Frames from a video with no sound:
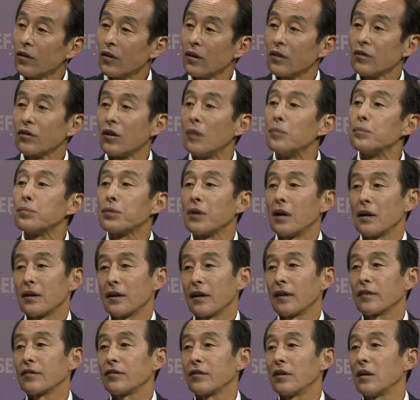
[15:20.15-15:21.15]
Some
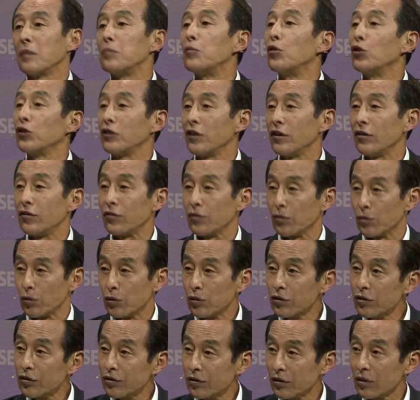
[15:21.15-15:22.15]
products are
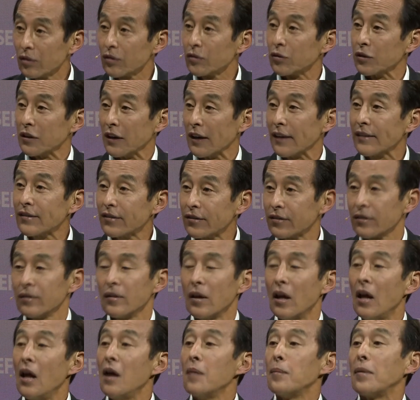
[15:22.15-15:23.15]
multi-sourced, so yes,
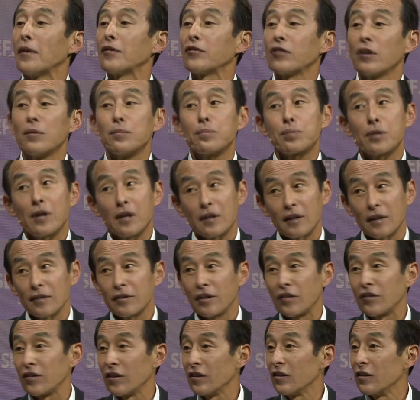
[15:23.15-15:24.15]
but some products
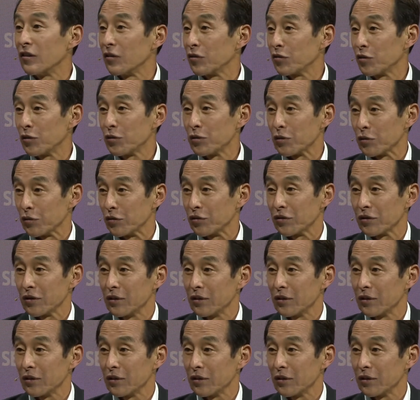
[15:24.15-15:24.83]
are single-sourced.